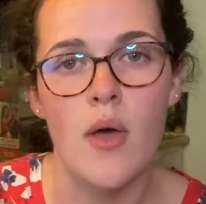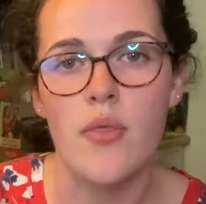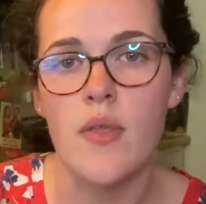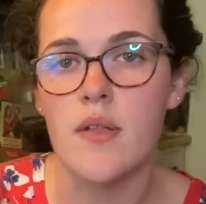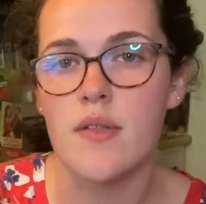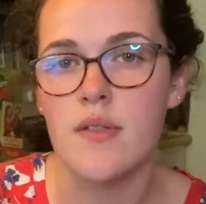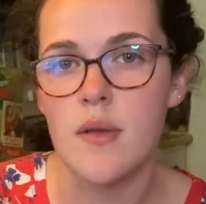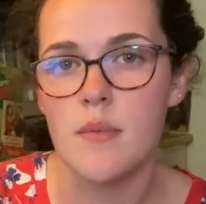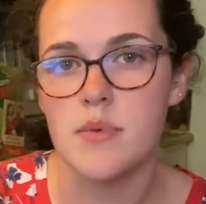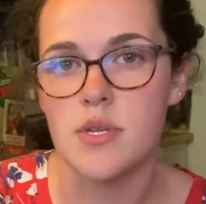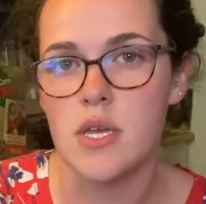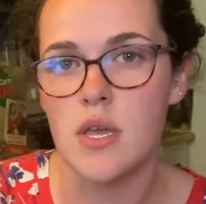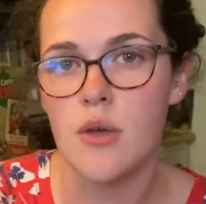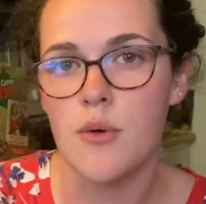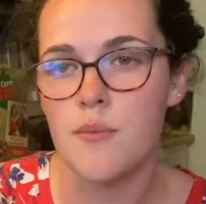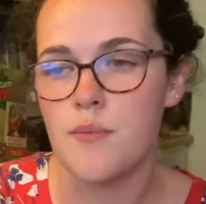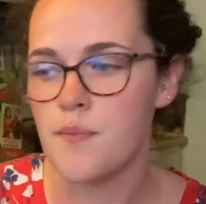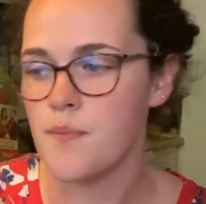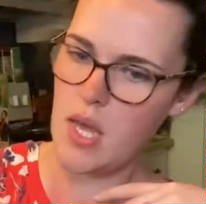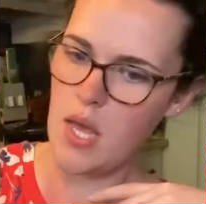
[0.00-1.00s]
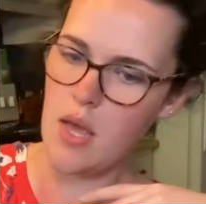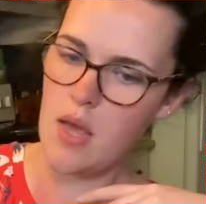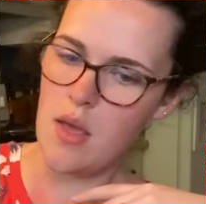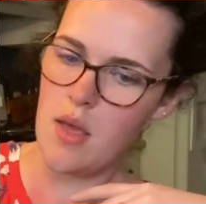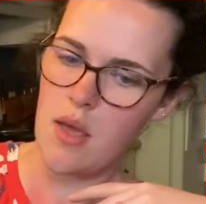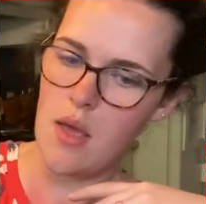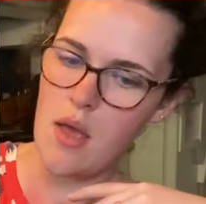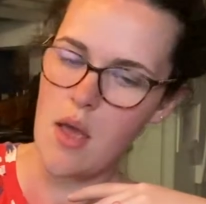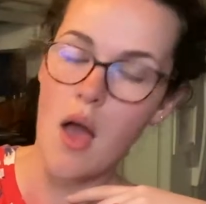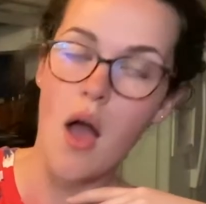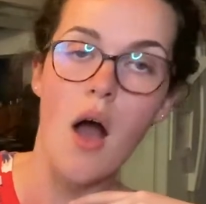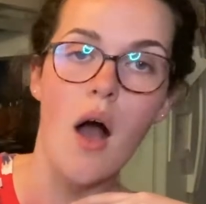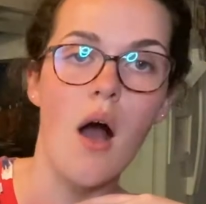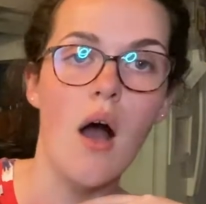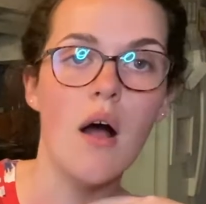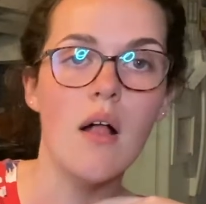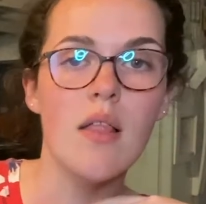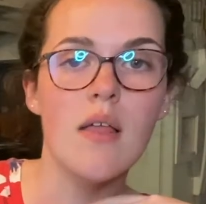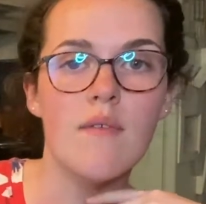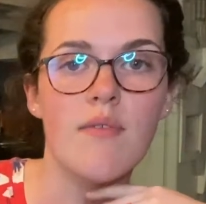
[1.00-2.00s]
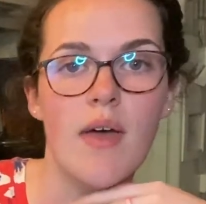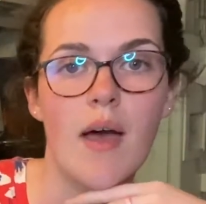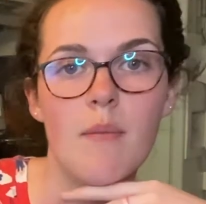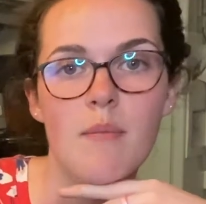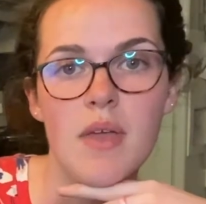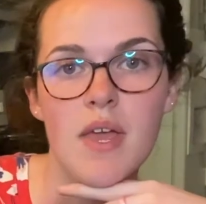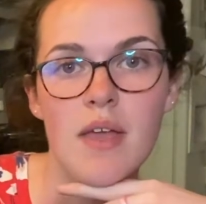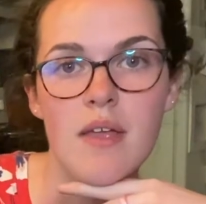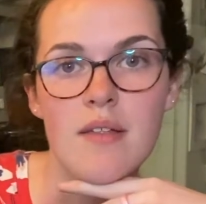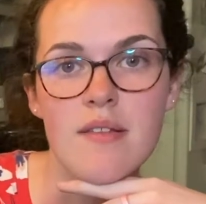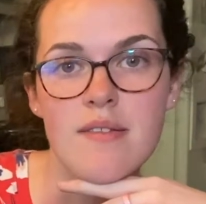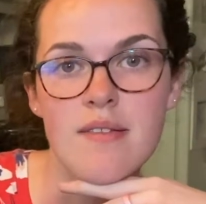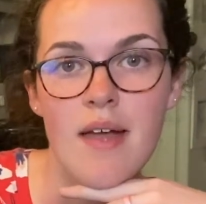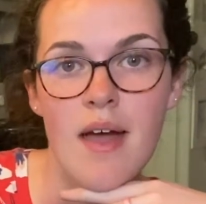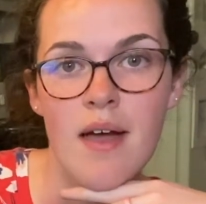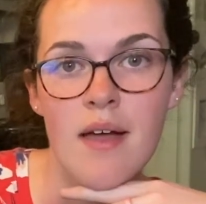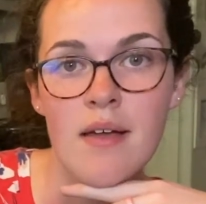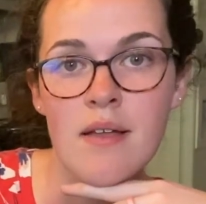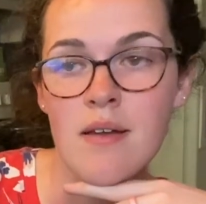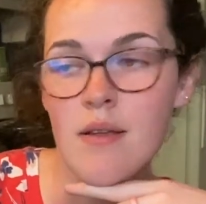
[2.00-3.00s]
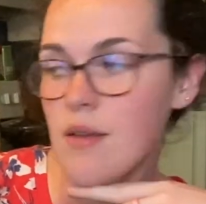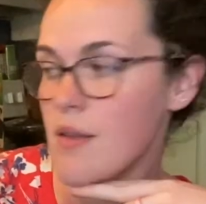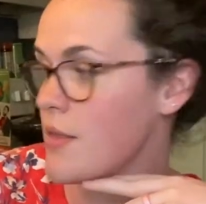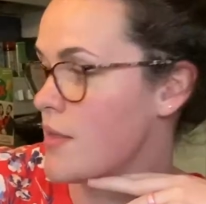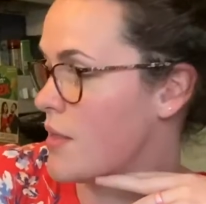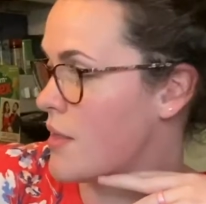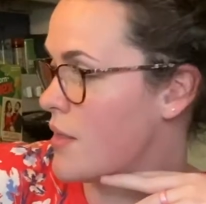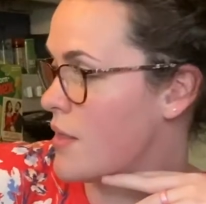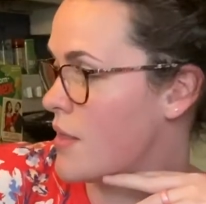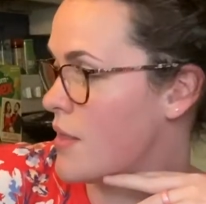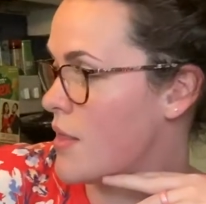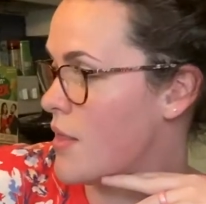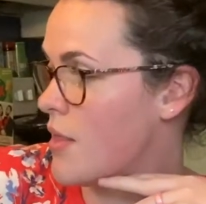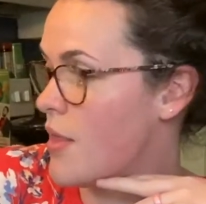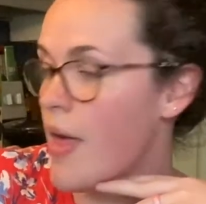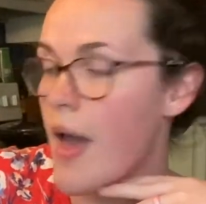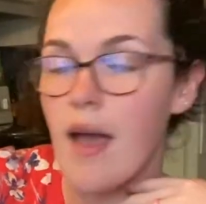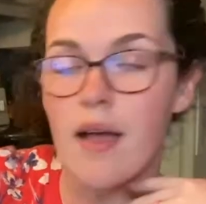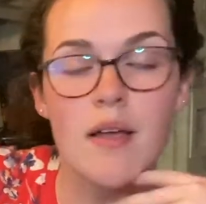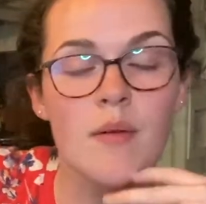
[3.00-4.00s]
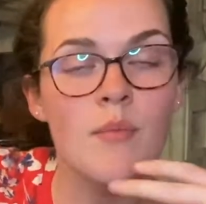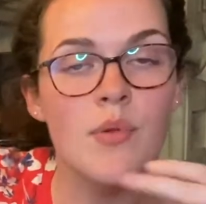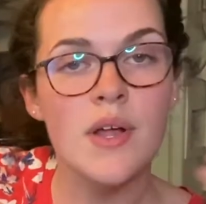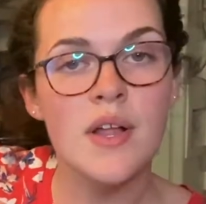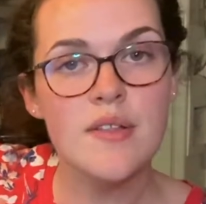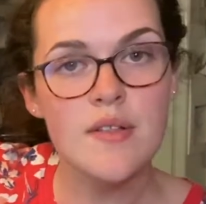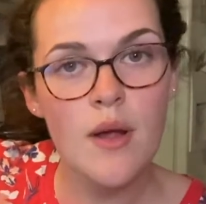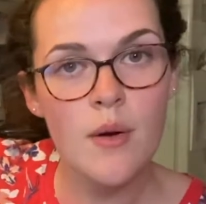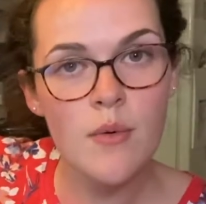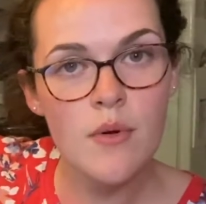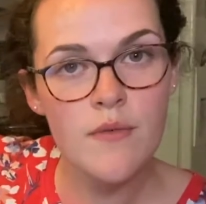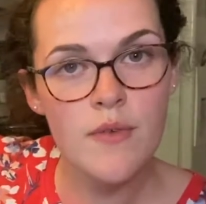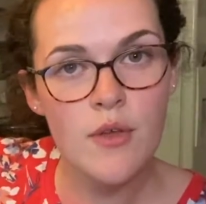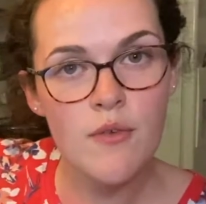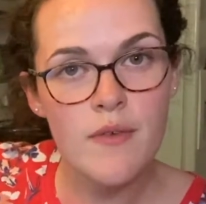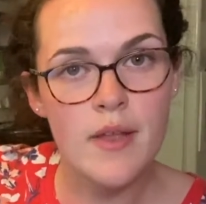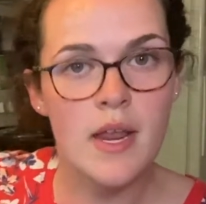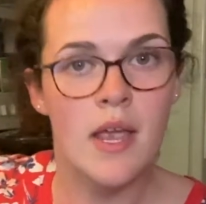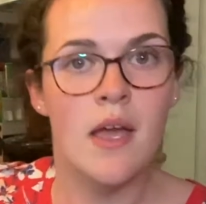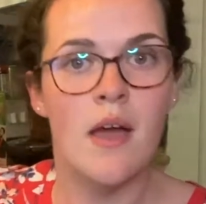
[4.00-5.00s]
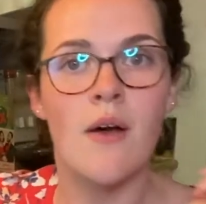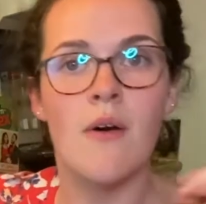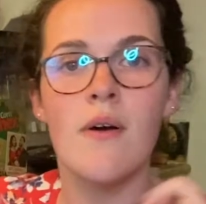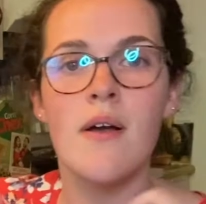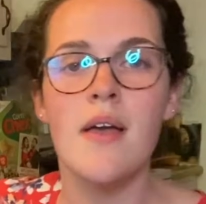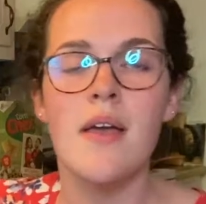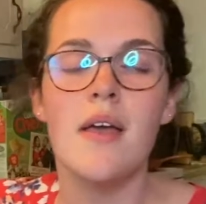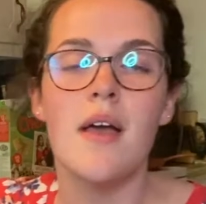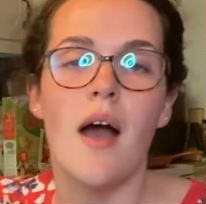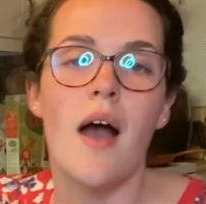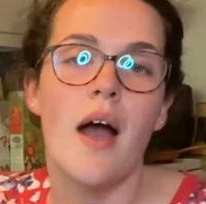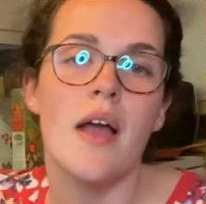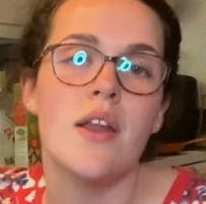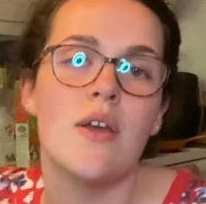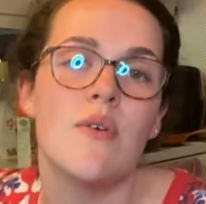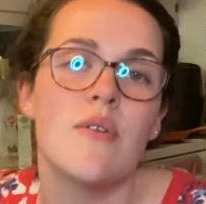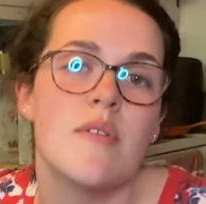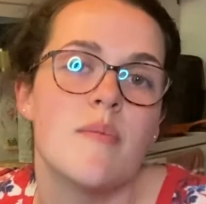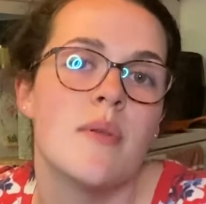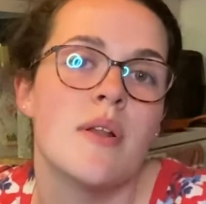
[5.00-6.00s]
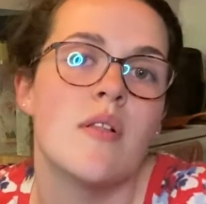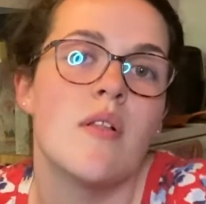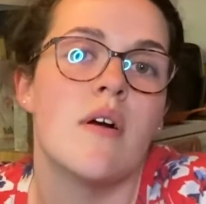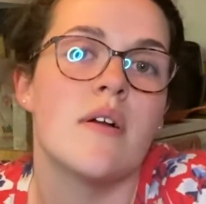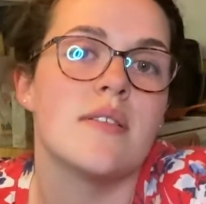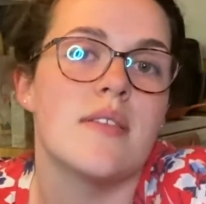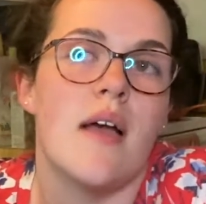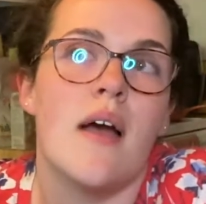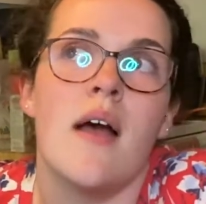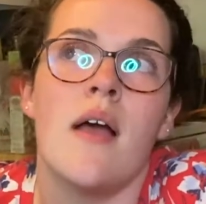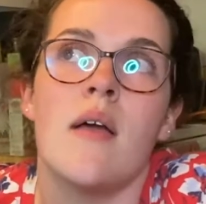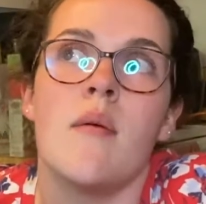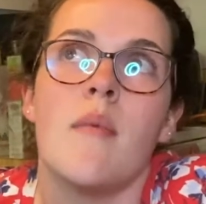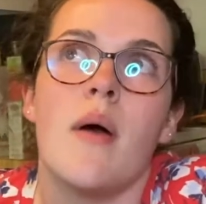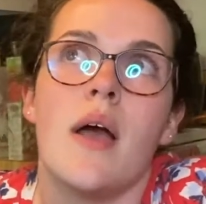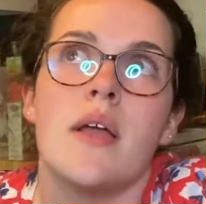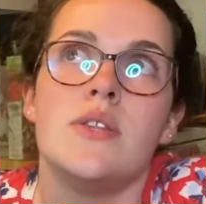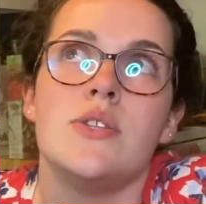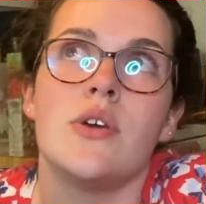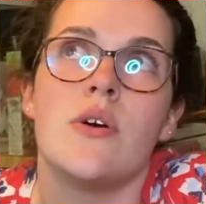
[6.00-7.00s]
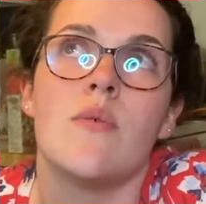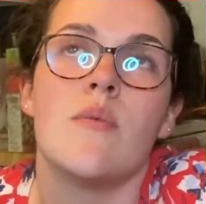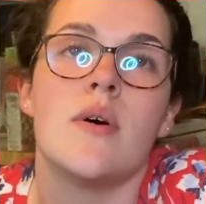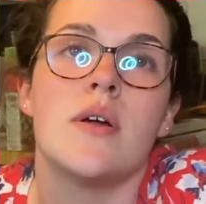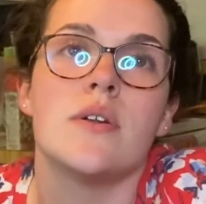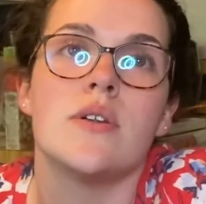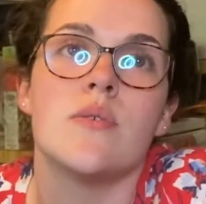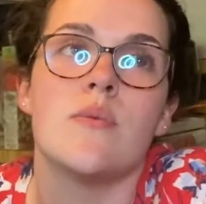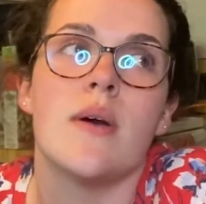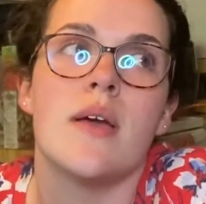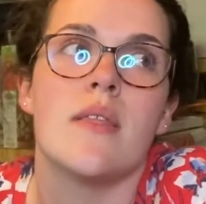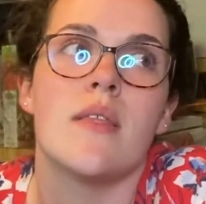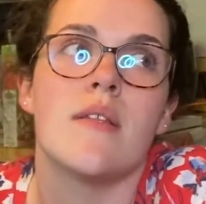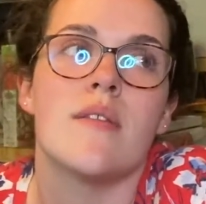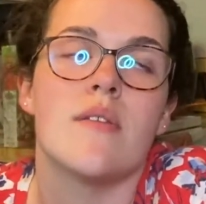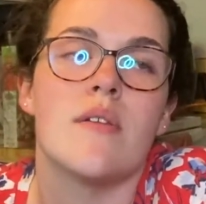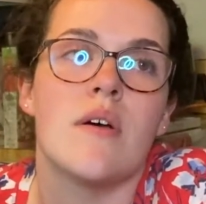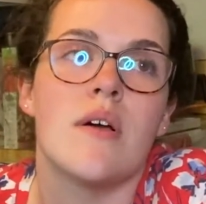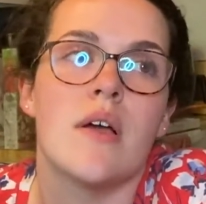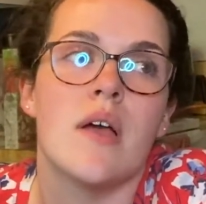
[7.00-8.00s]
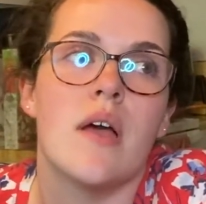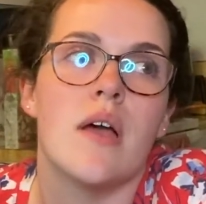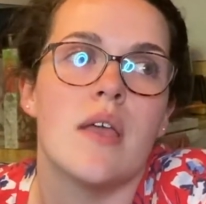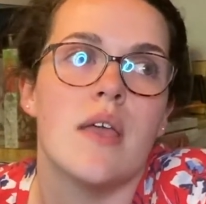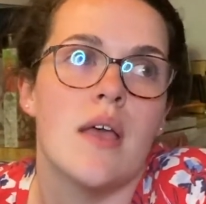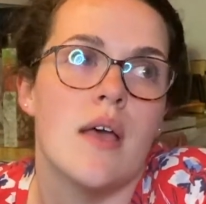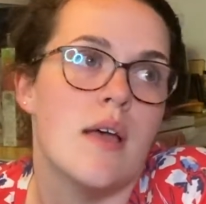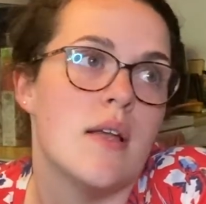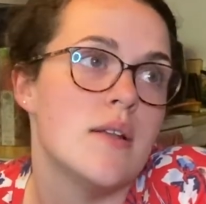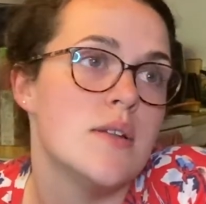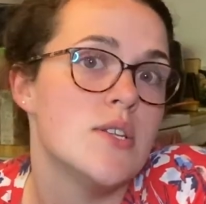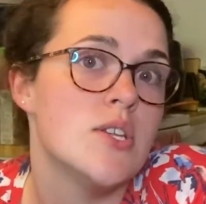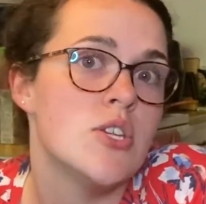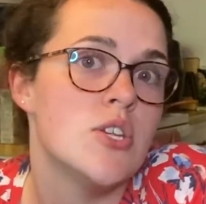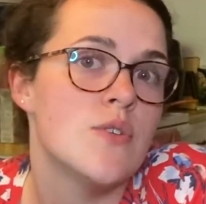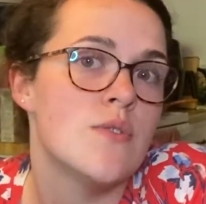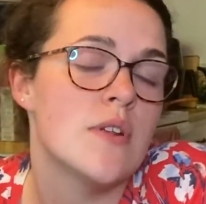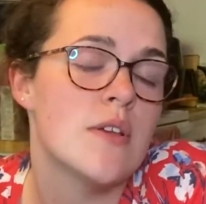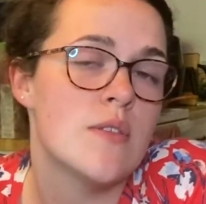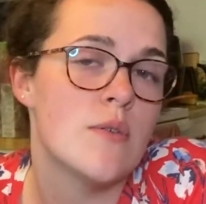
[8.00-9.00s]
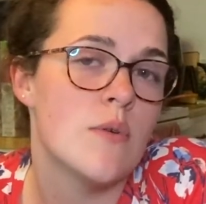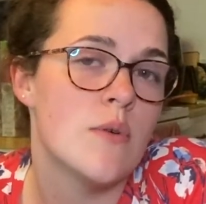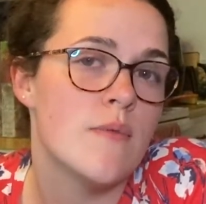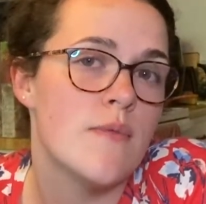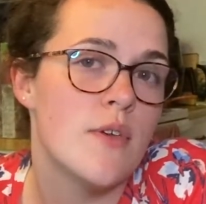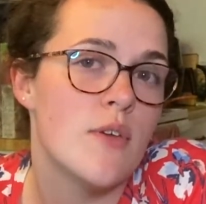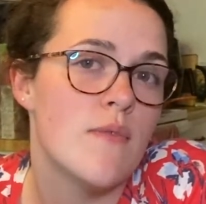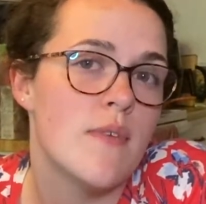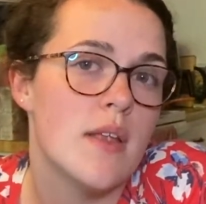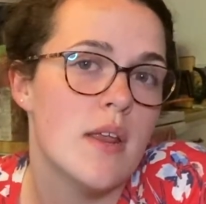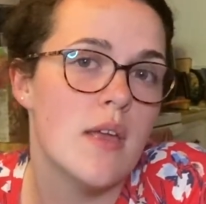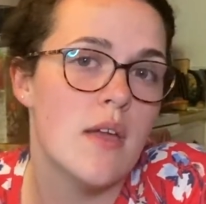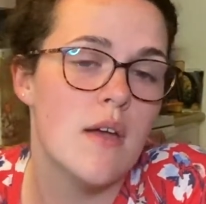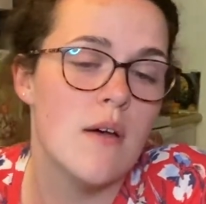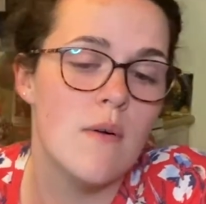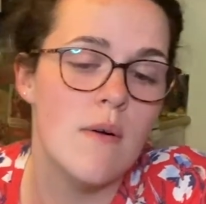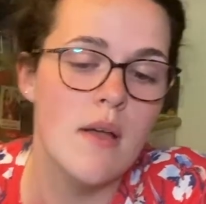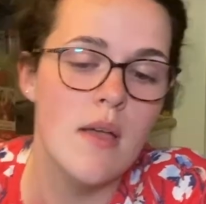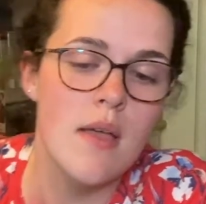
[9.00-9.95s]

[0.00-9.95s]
that's up to you. All of that being said, that completes our review video. I know it's been a long time. I don't want to wait this long again to do another review video.